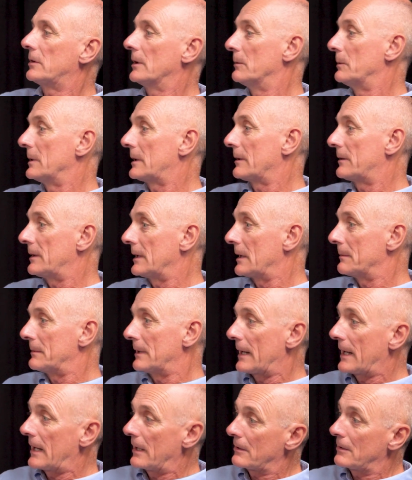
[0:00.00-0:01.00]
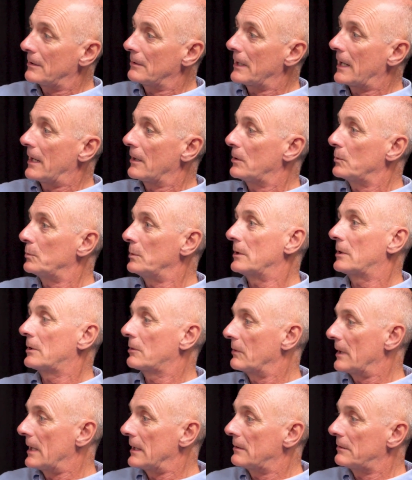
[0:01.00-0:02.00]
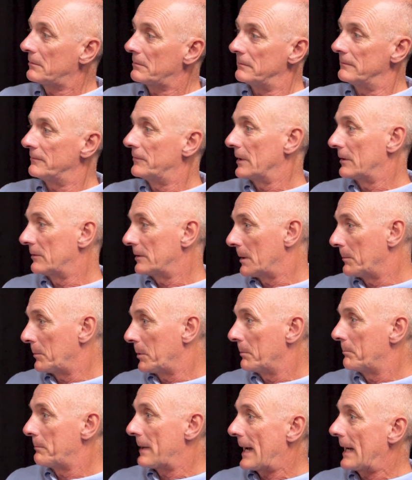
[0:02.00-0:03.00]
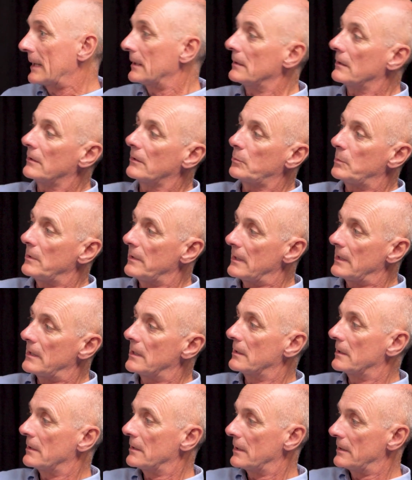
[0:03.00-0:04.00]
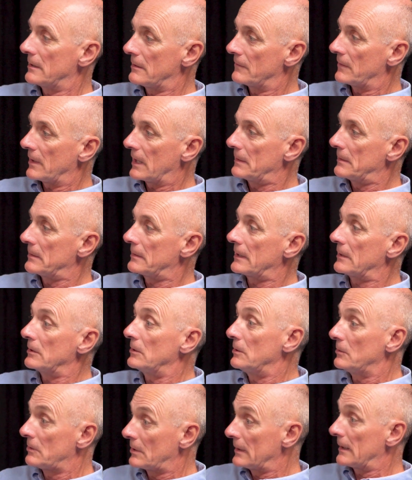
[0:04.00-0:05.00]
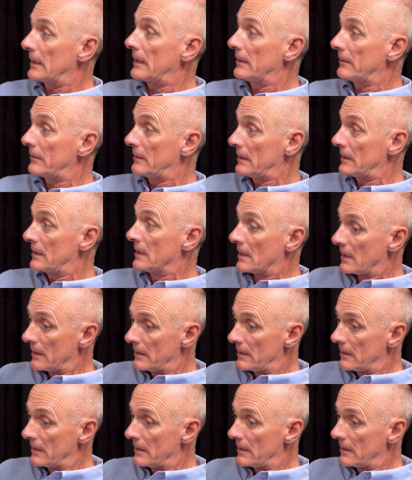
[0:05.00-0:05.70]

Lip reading: So we could think about how could we create, for example, panels within an environment that utilise the